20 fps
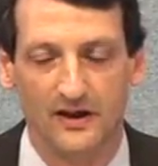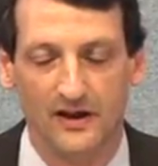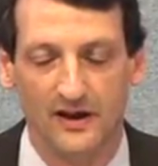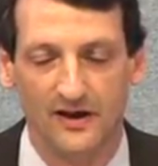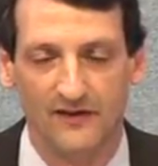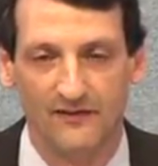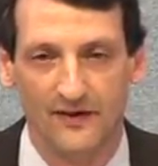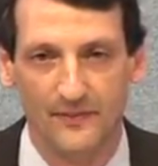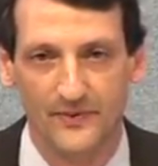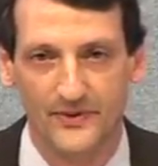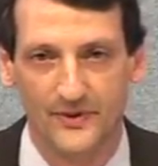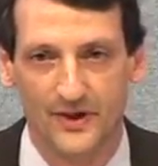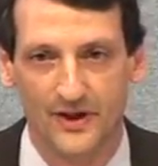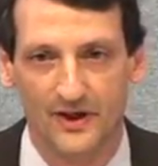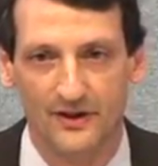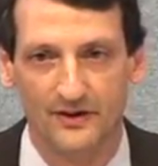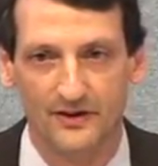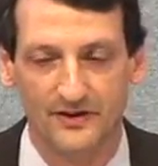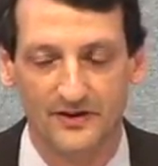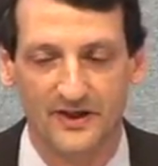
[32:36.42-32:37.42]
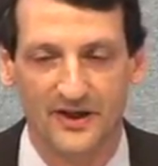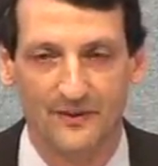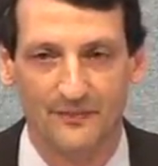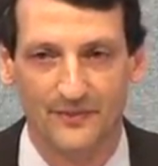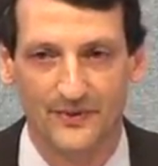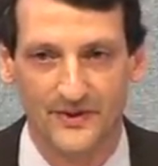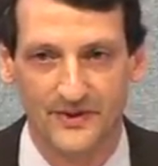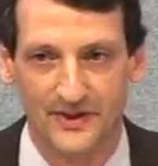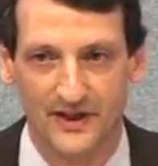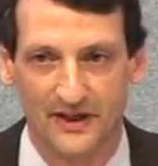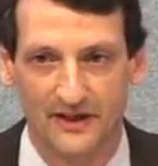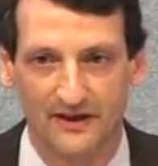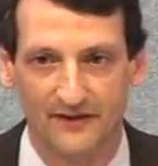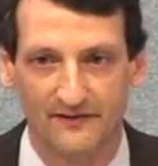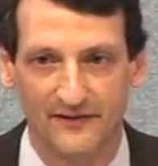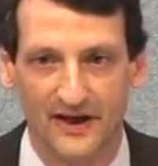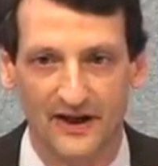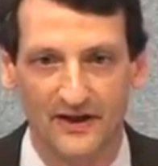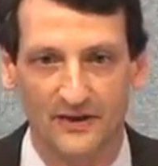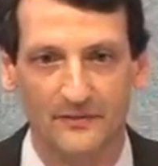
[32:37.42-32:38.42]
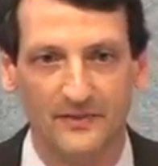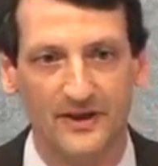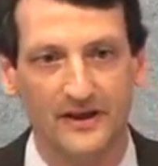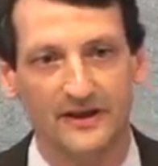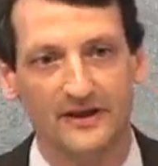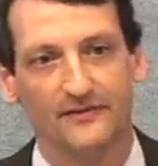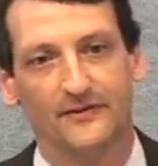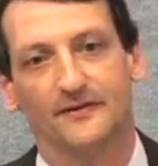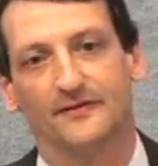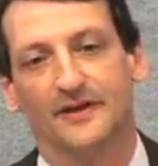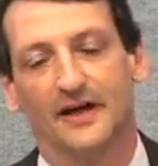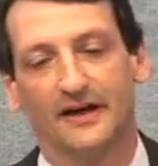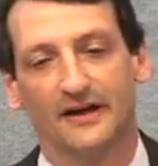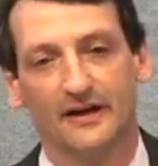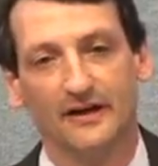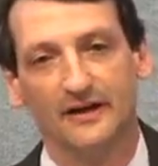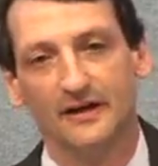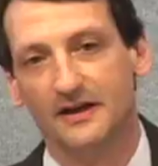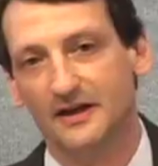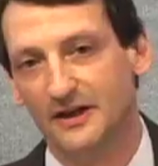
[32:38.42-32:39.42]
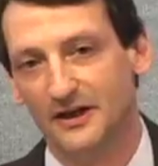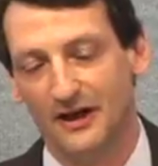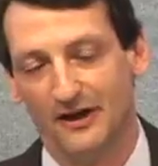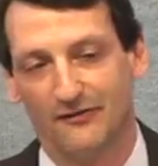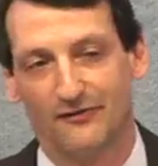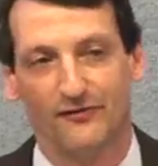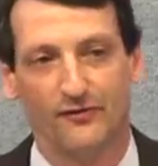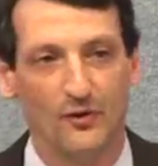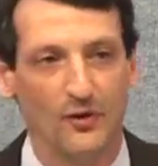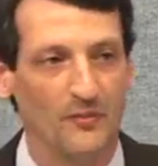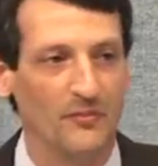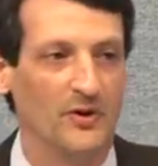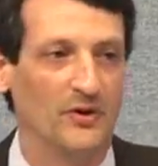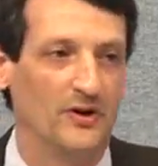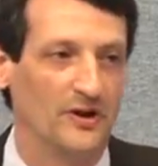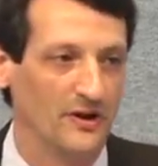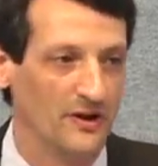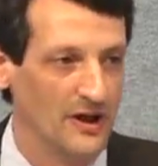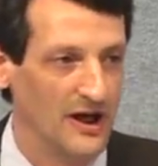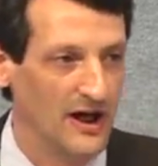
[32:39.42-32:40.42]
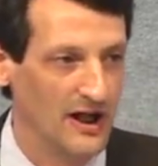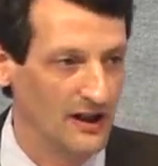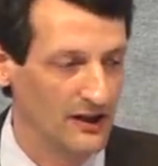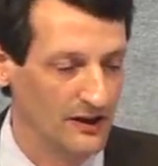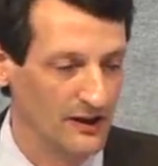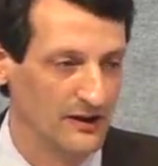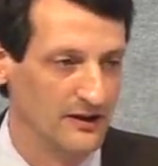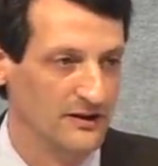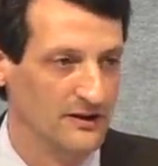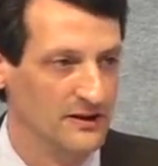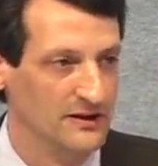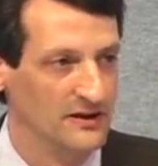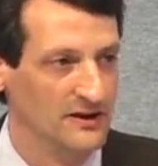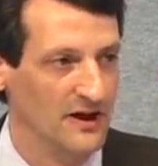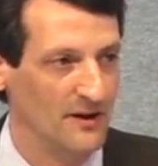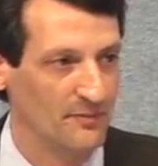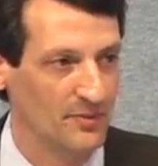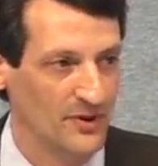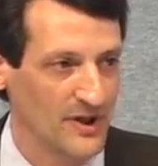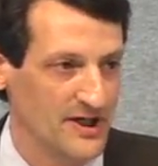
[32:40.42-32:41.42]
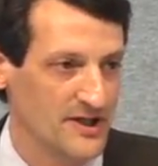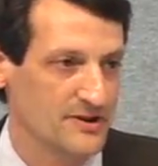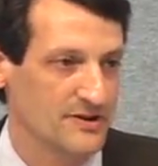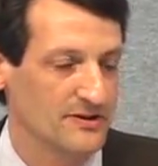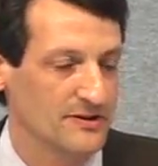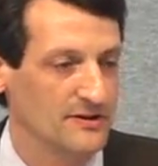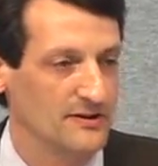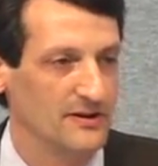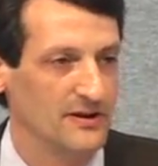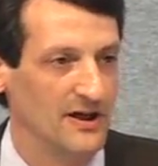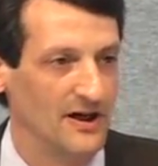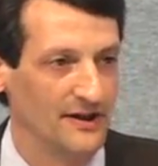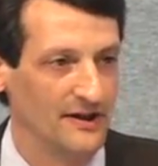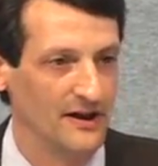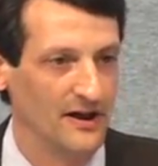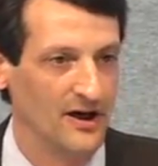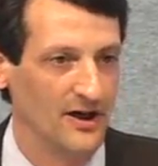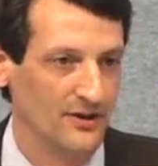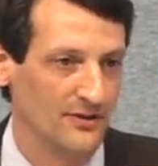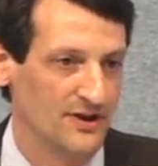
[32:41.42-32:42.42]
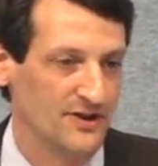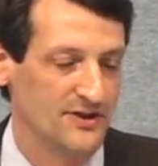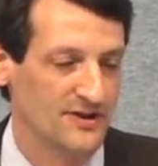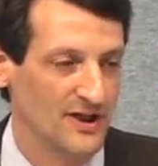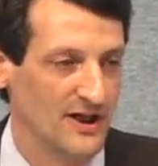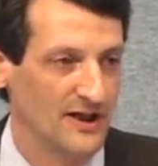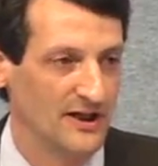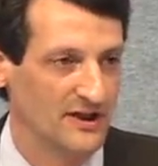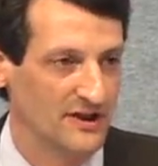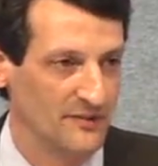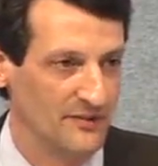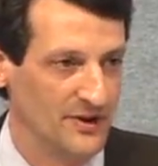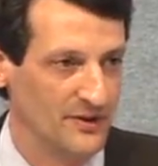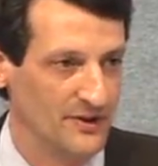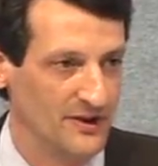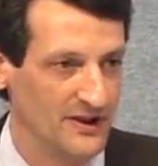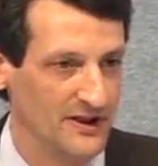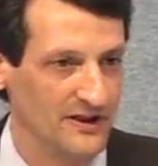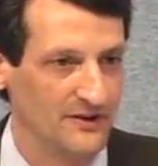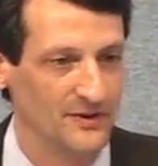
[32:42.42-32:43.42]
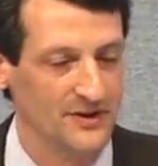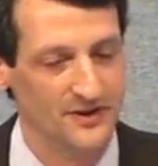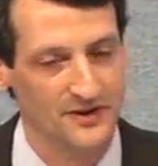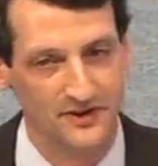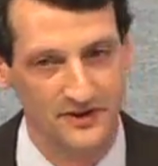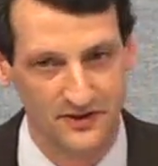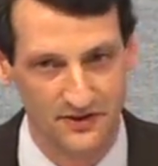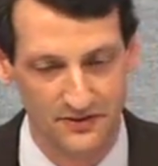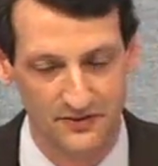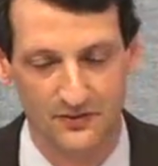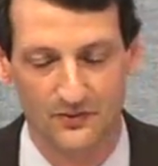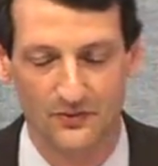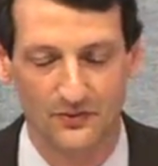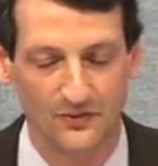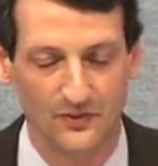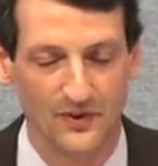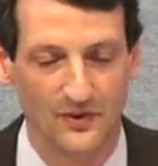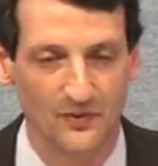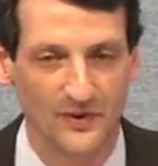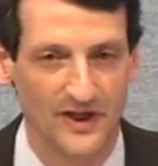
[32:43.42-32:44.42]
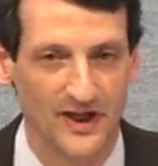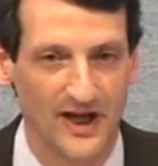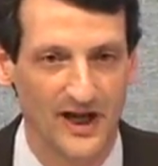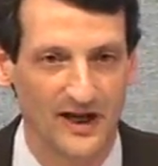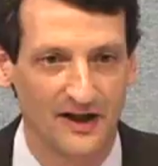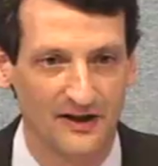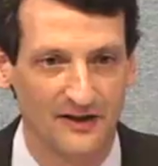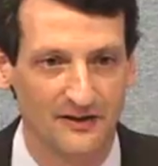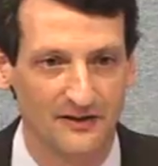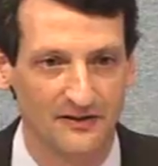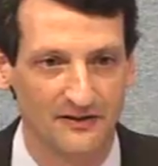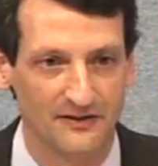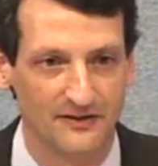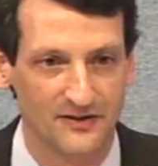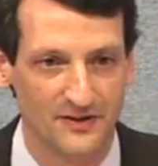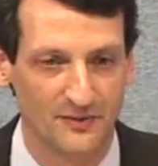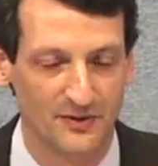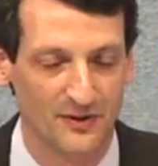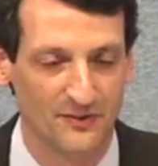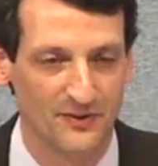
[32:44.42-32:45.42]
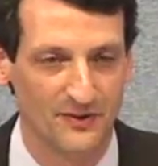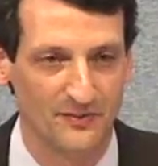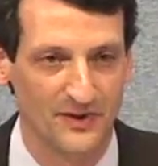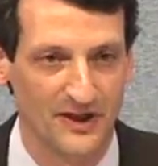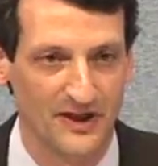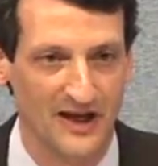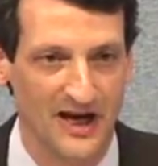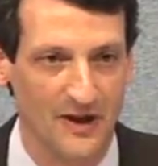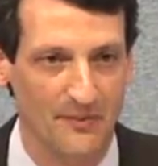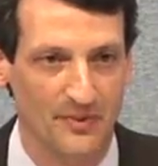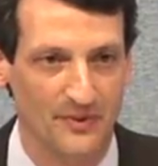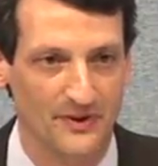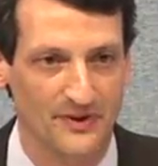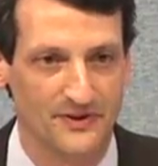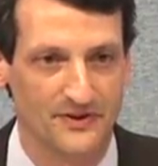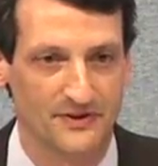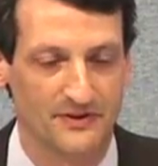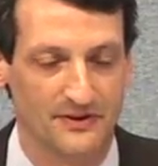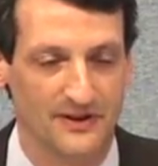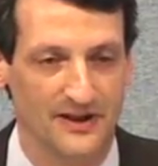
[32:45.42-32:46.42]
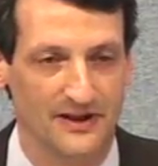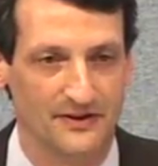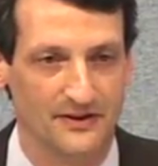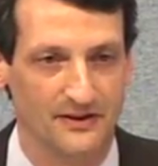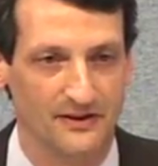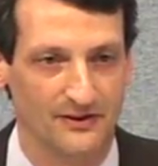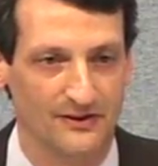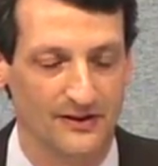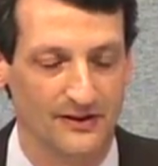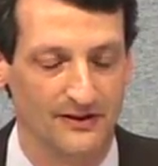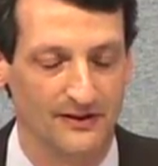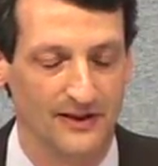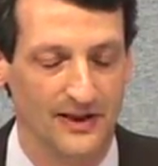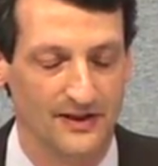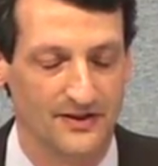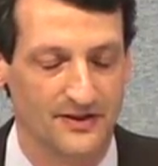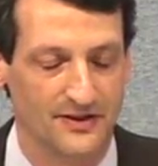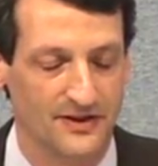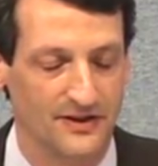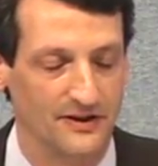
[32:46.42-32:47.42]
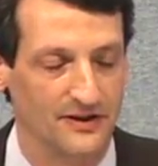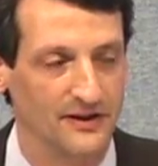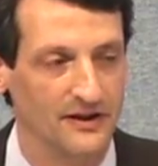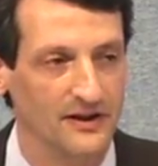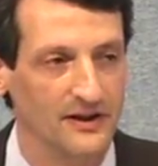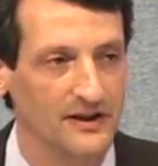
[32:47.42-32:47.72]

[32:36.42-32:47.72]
of up to 110% of value, meaning if you've got a $4 million appraisal on a 100-site community, which is what we had in suburban Minneapolis earlier last year,